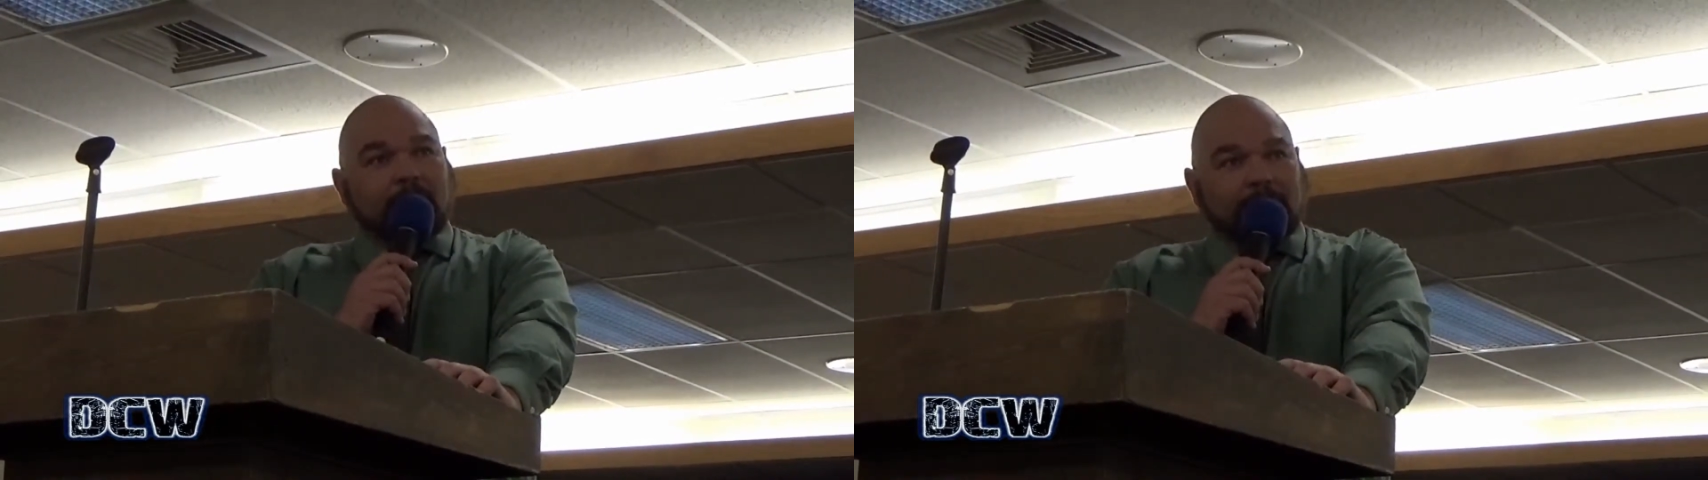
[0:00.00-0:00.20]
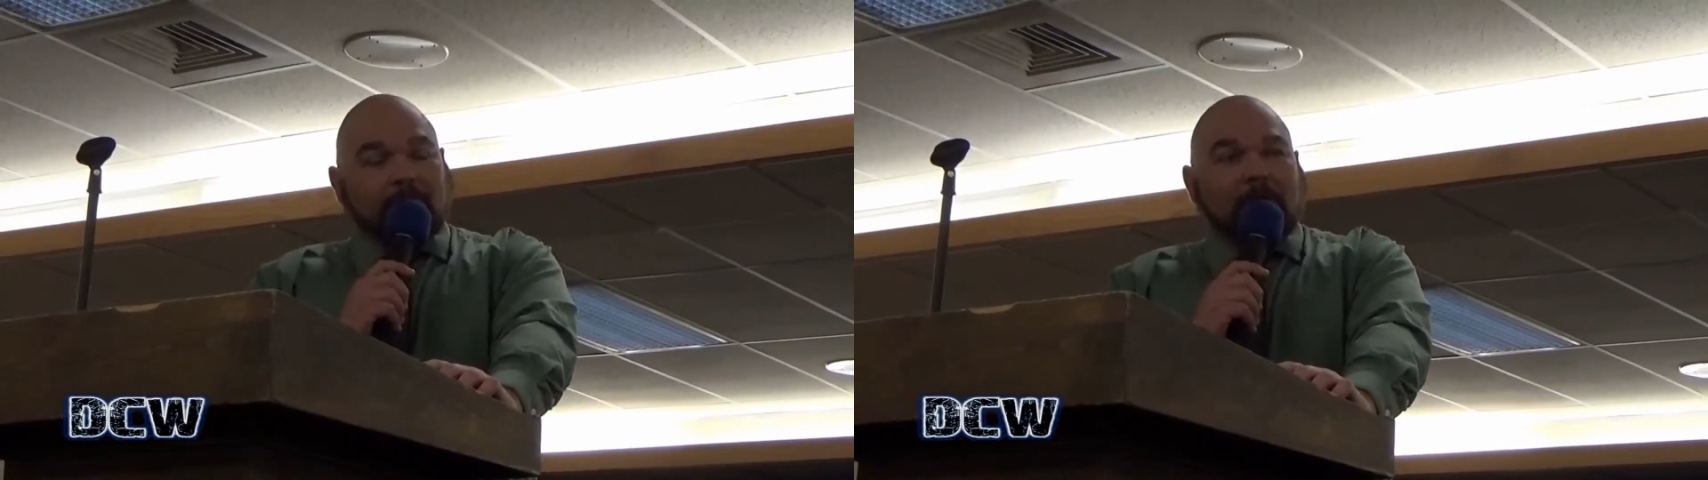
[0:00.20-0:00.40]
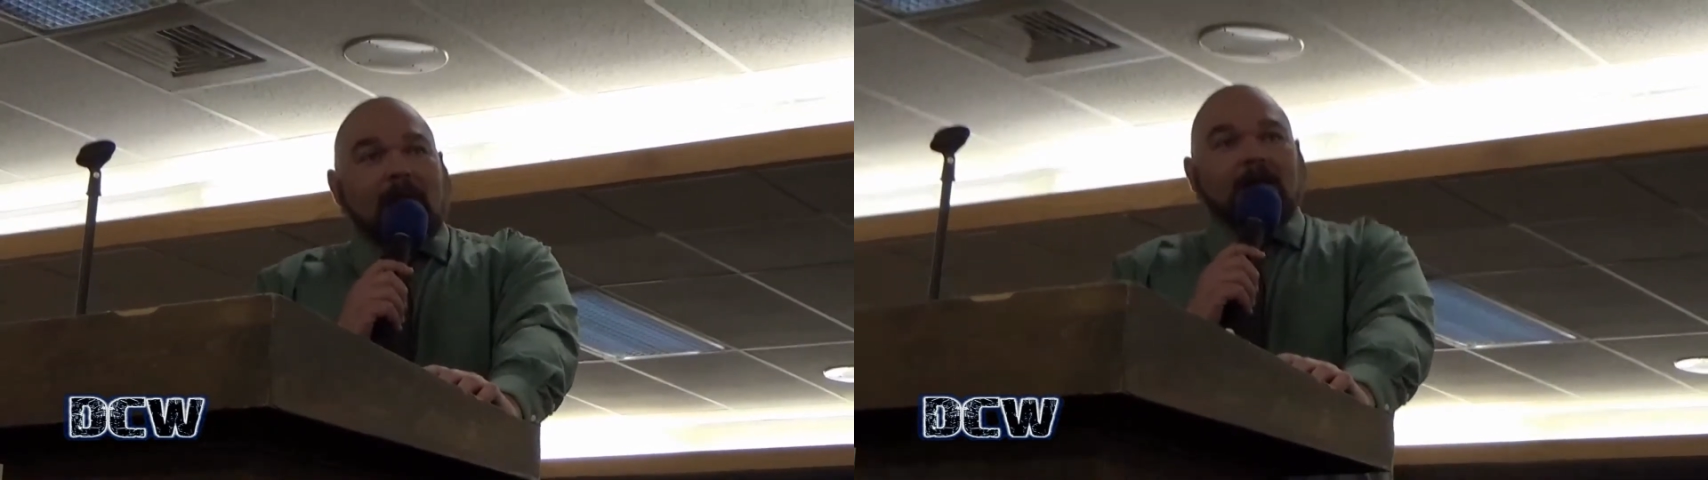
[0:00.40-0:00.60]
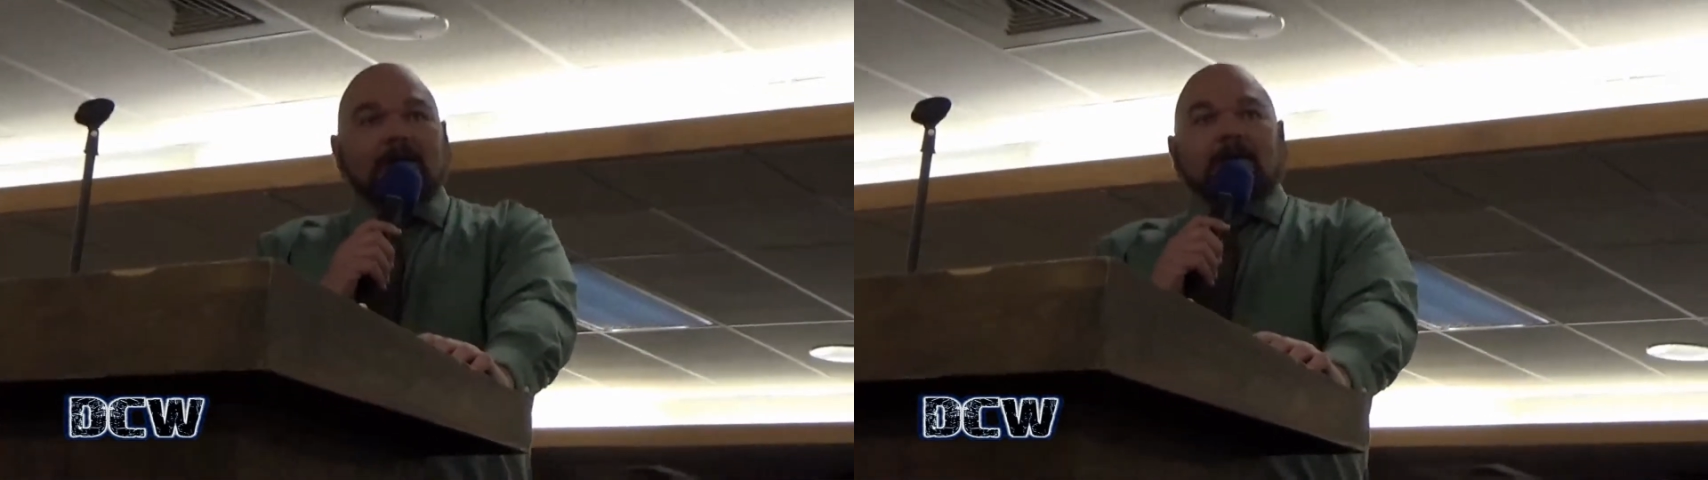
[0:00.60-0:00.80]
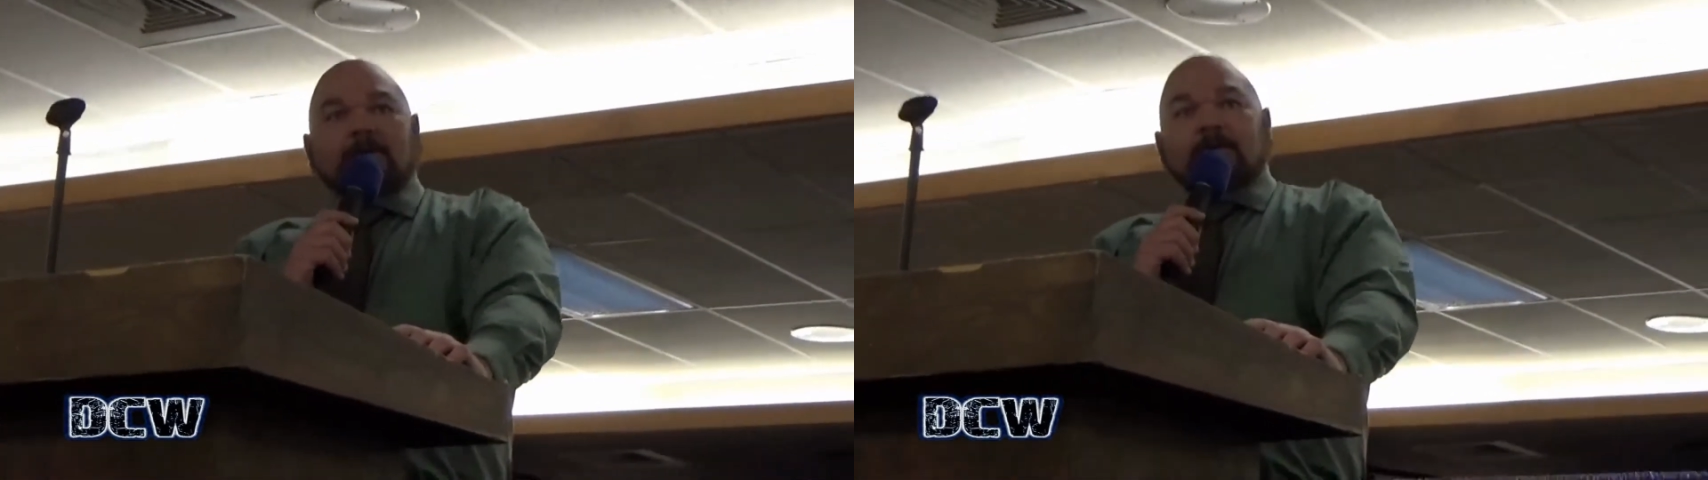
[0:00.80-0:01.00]
putting your
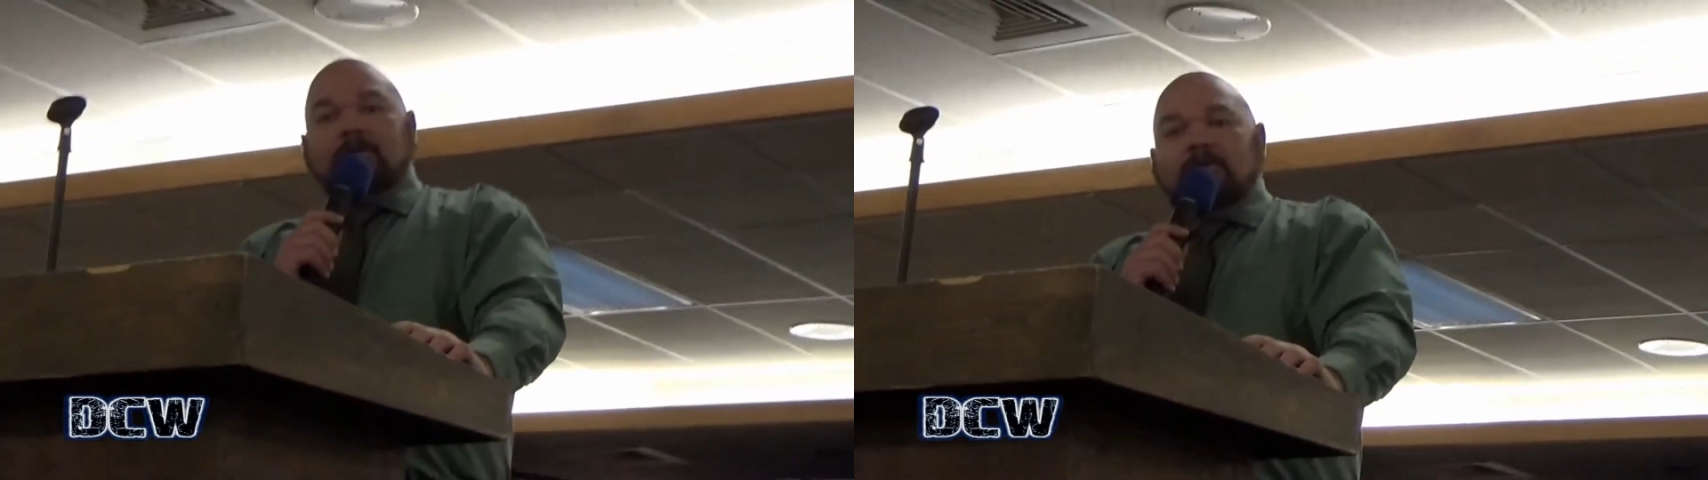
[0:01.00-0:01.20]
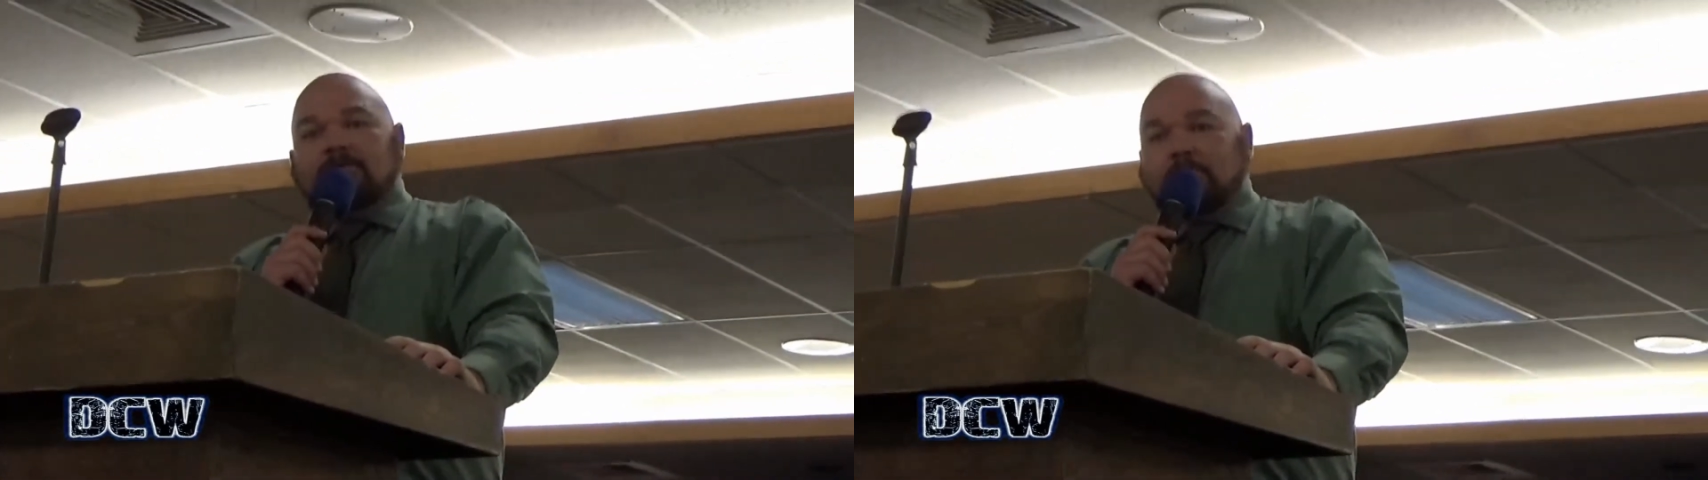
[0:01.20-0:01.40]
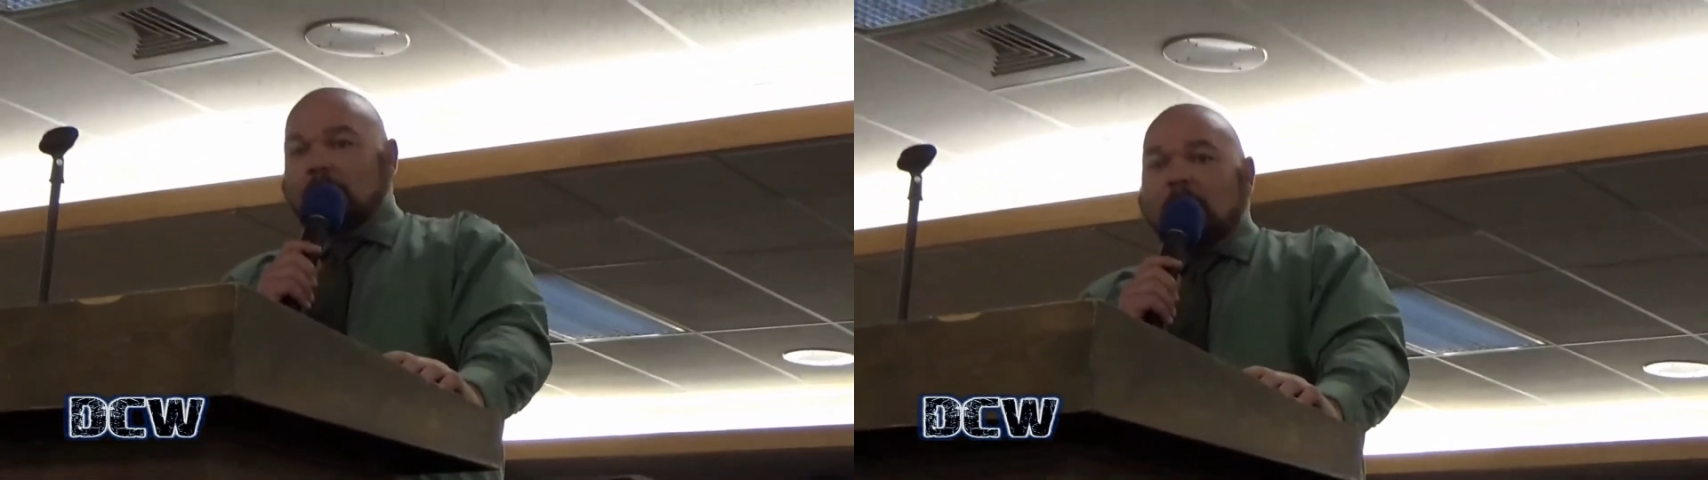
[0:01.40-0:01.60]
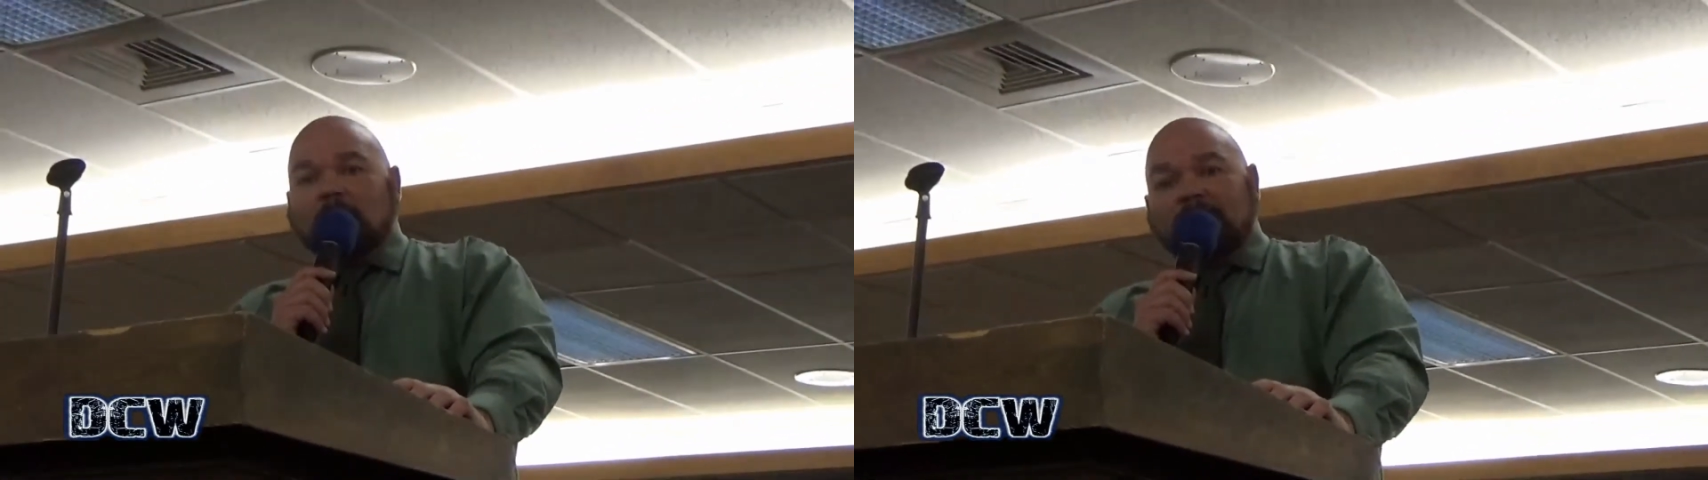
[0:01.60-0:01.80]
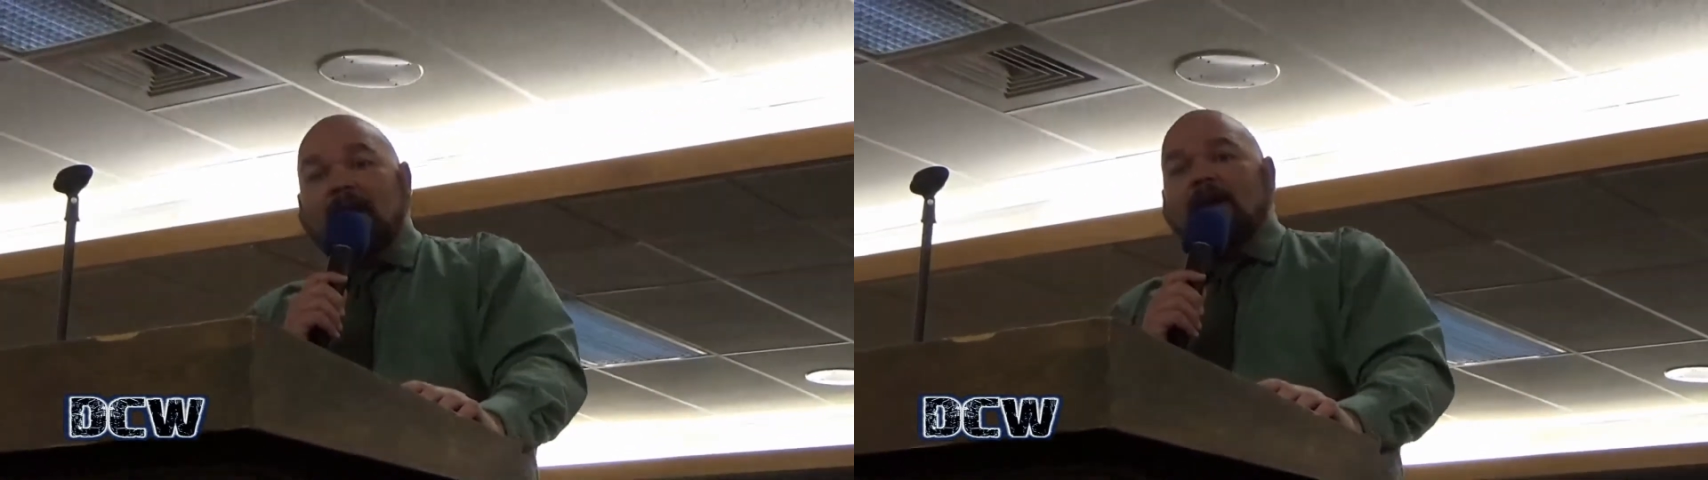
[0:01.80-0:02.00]
body through
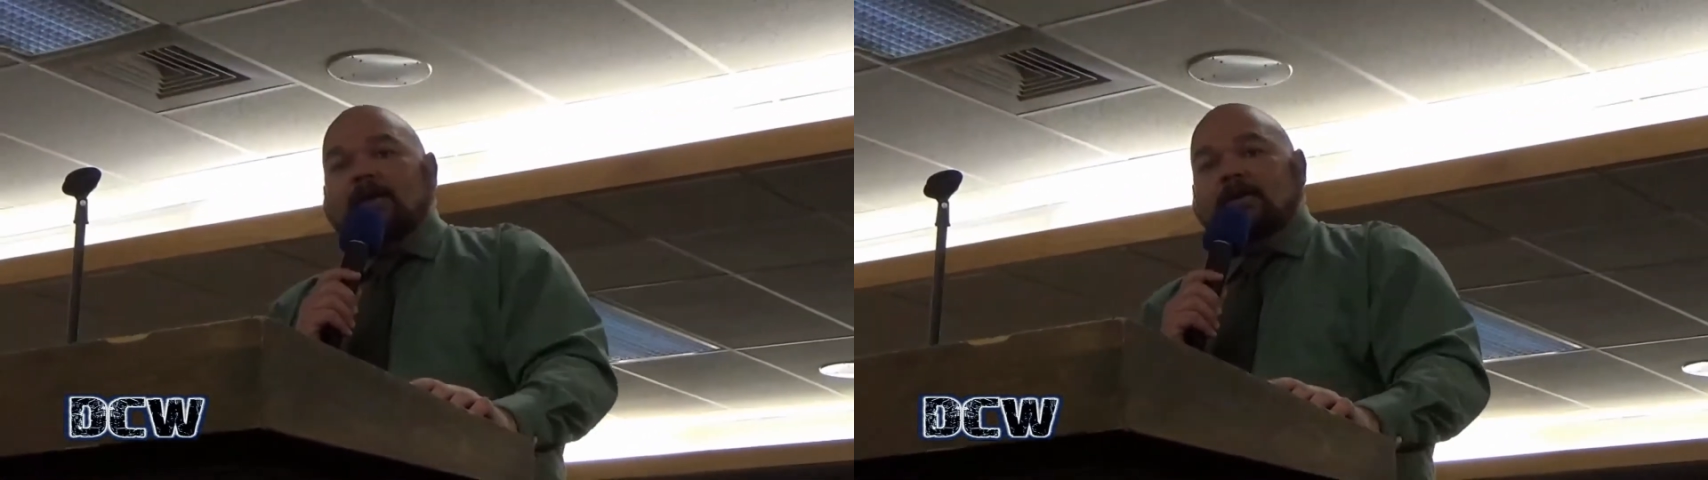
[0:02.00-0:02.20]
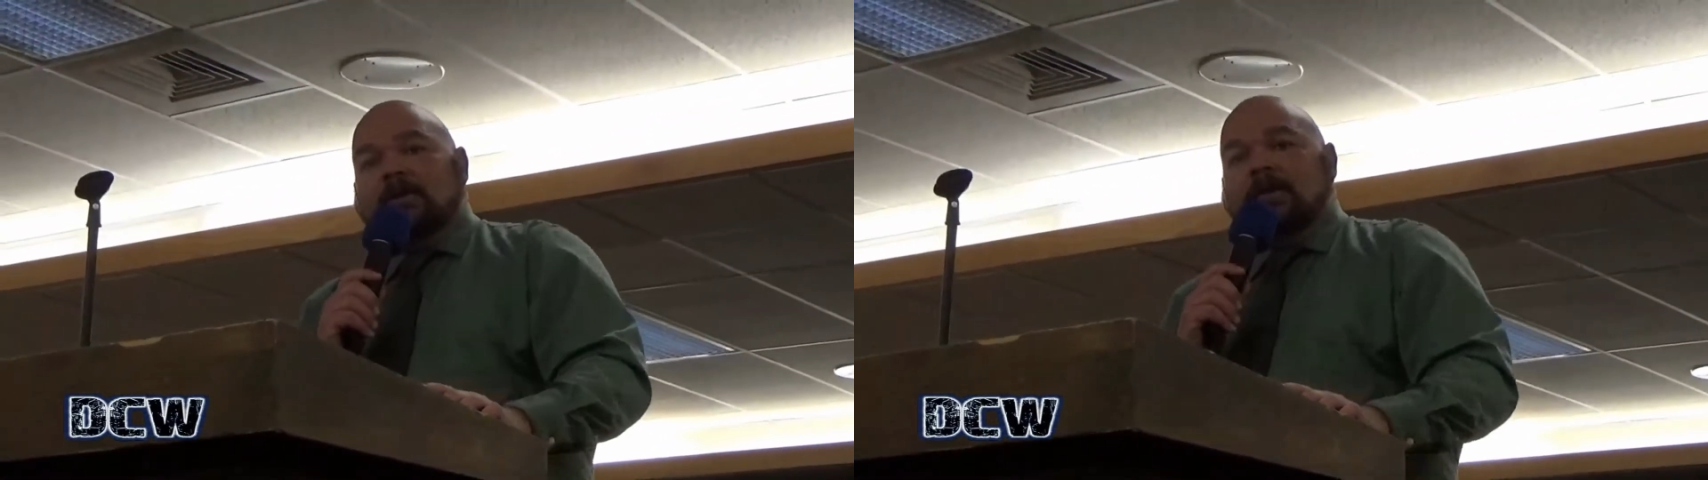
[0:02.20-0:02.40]
all that?